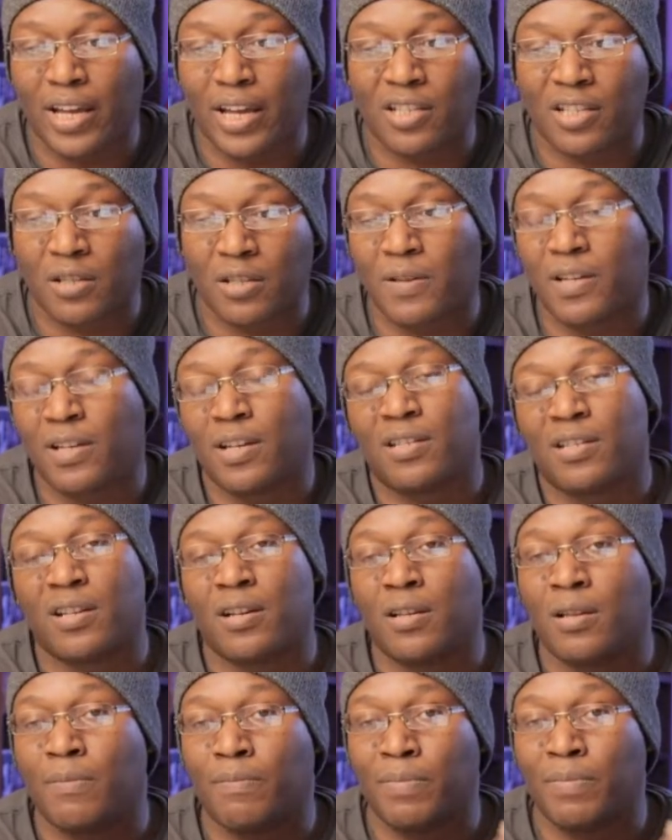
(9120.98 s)
just because
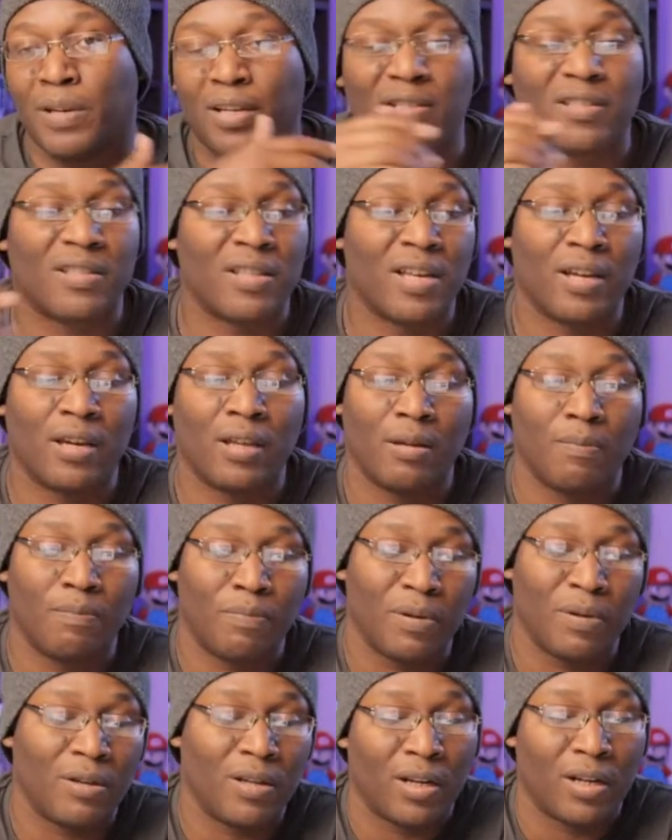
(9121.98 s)
they're the biggest thing in the
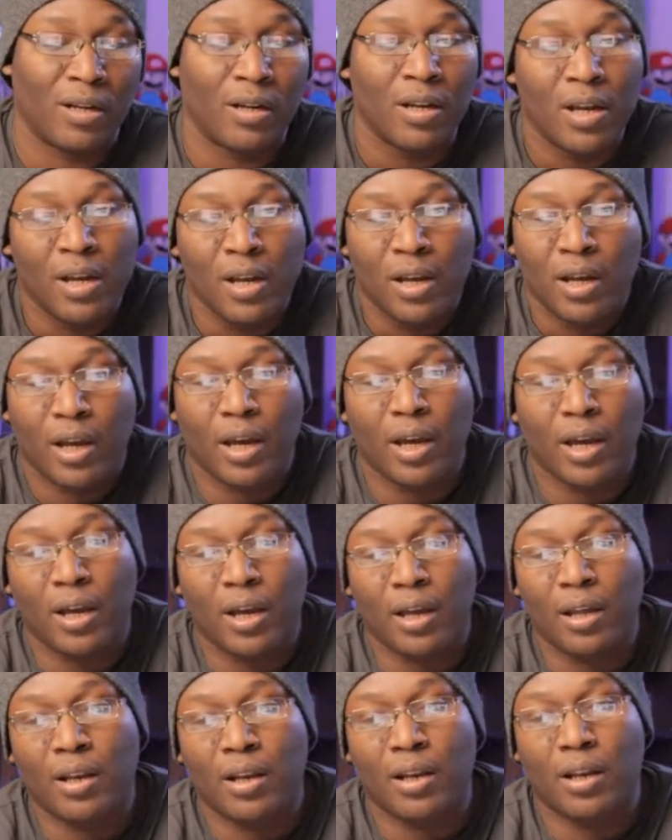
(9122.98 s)
building,
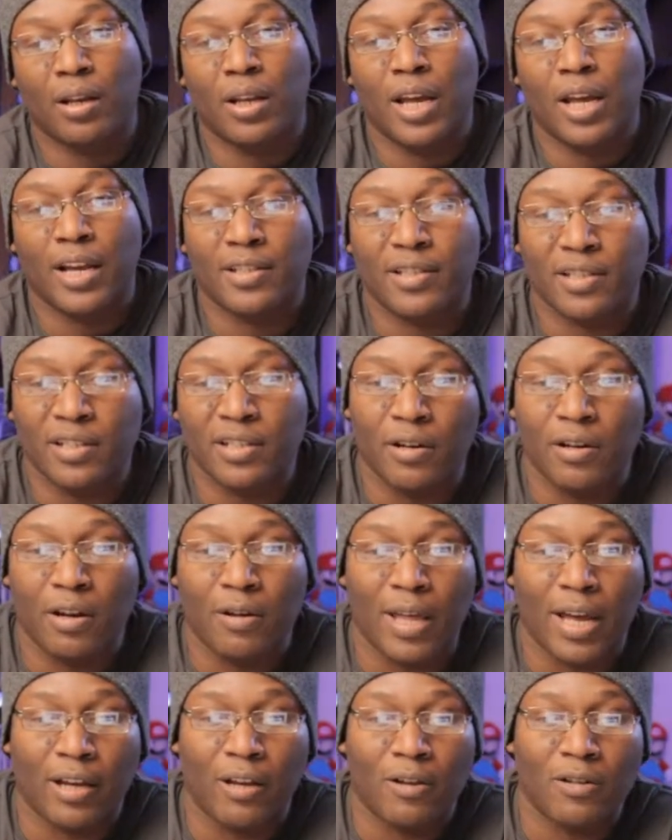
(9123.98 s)
and that's you know
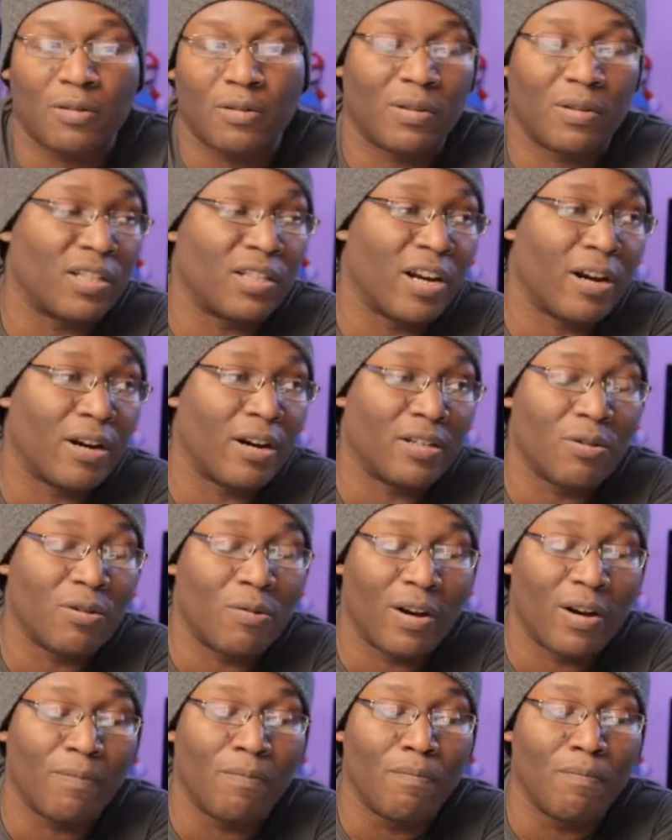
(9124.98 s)
that goes with the
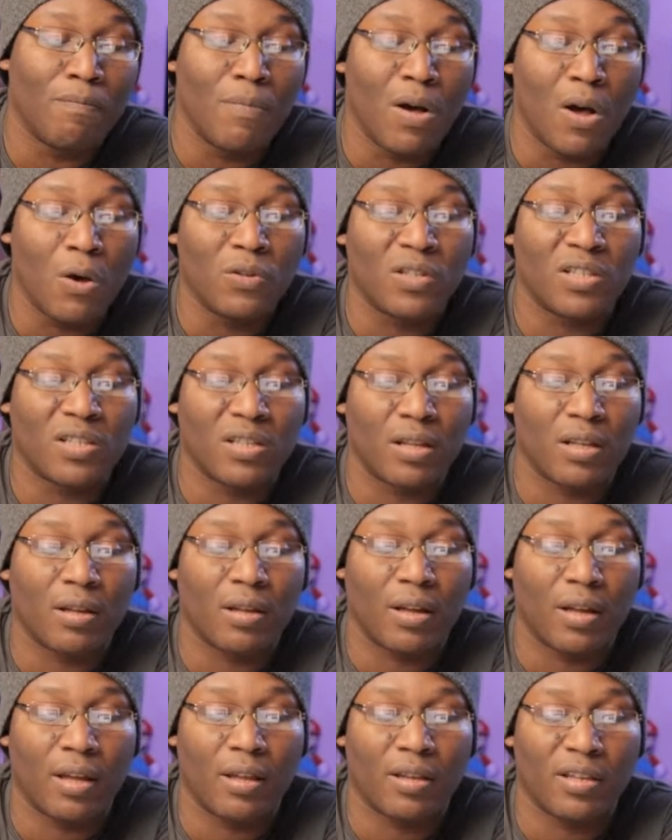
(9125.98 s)
territory. Most
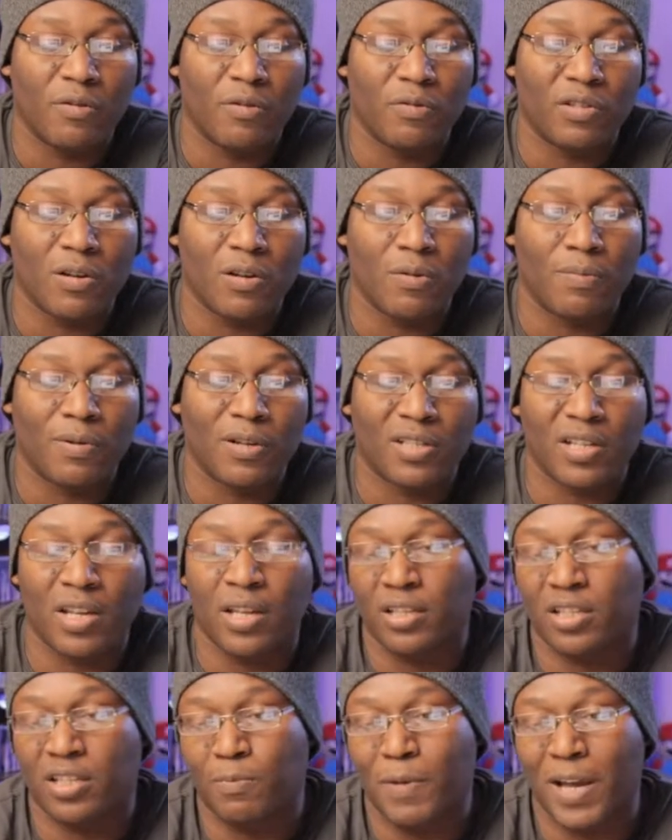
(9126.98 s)
YouTubers
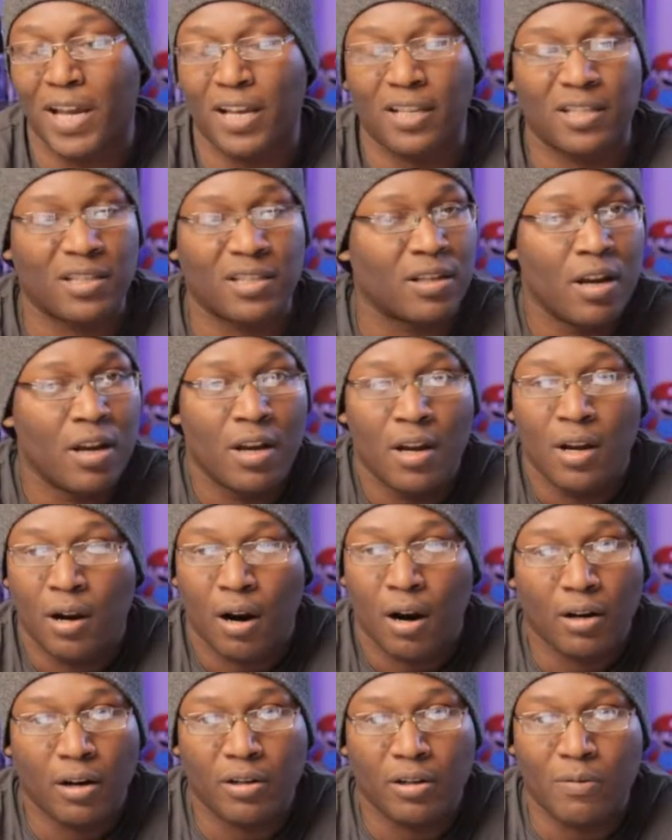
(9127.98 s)
in the space
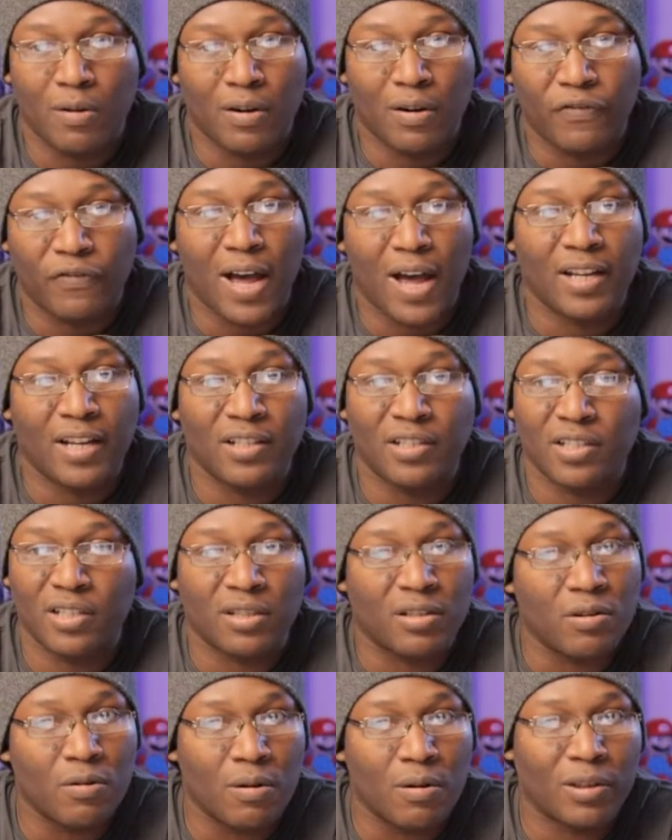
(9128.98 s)
are doing fine,
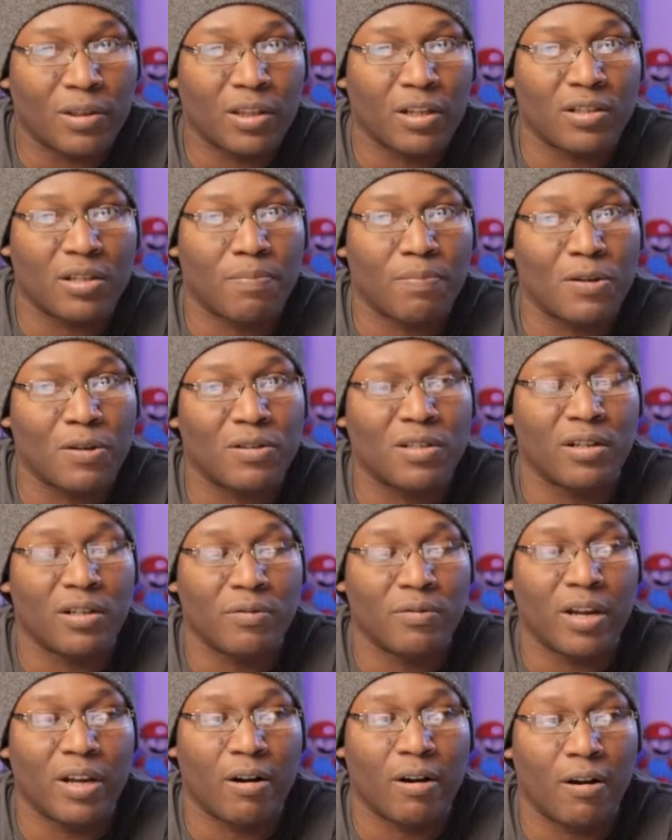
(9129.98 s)
just doing what they're supposed to
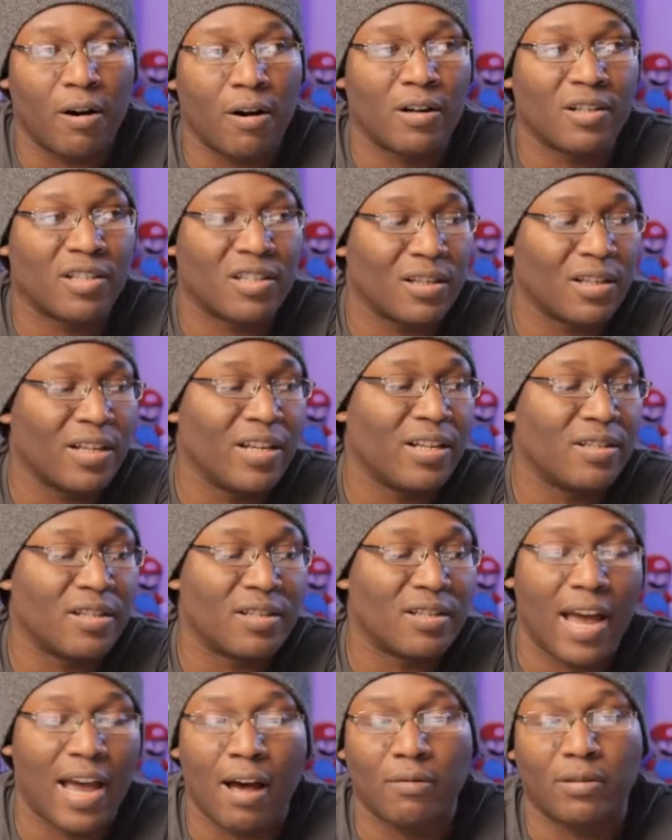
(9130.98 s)
do. There are
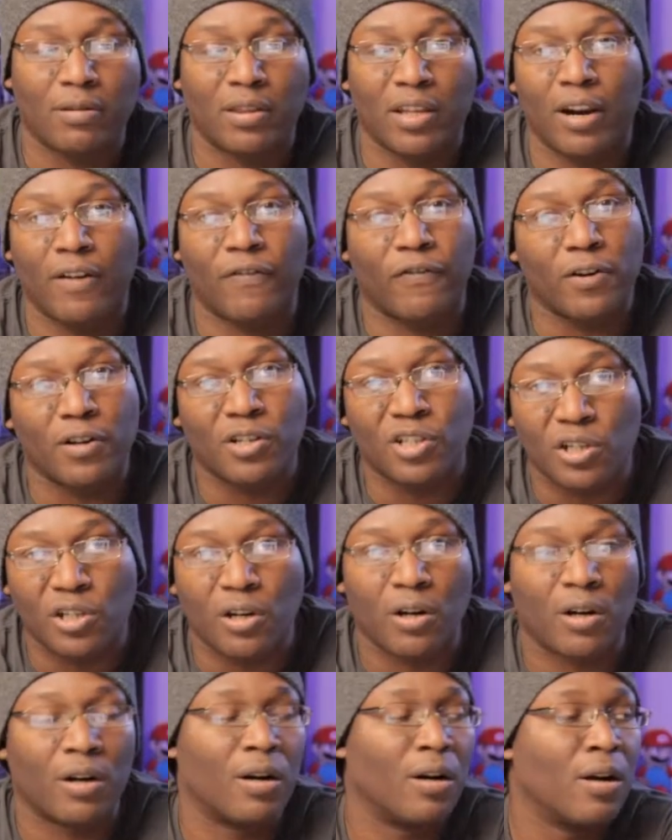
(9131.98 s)
sleazes out there for
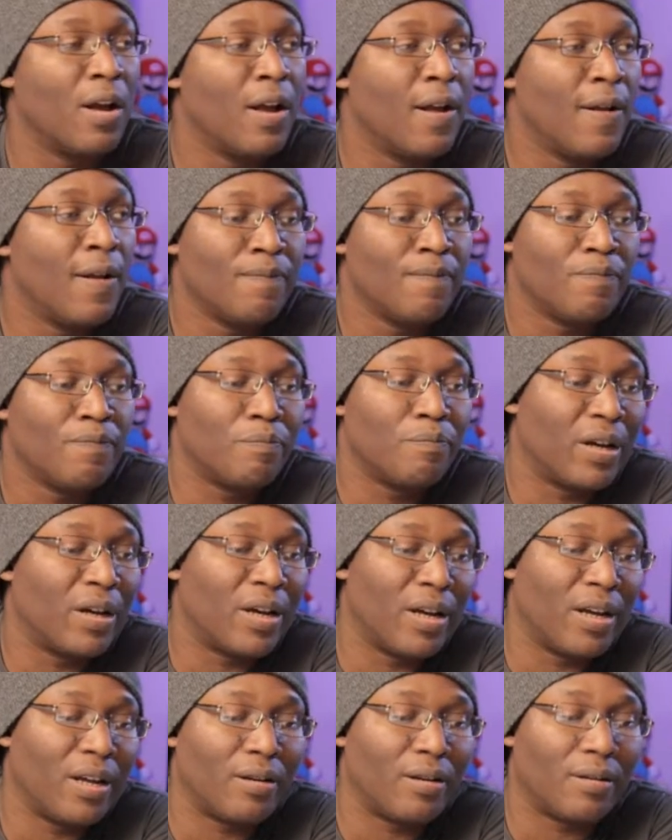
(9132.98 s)
sure,
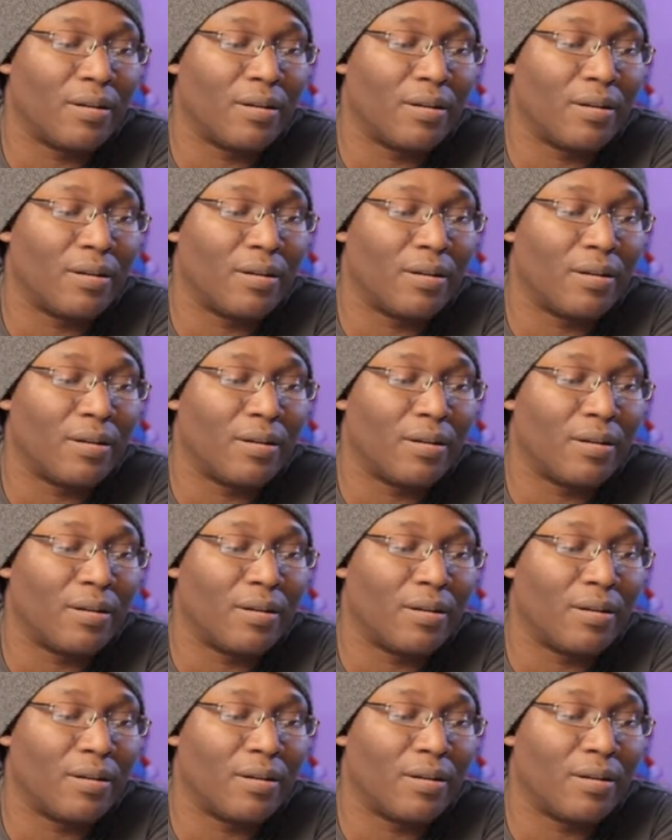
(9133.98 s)
but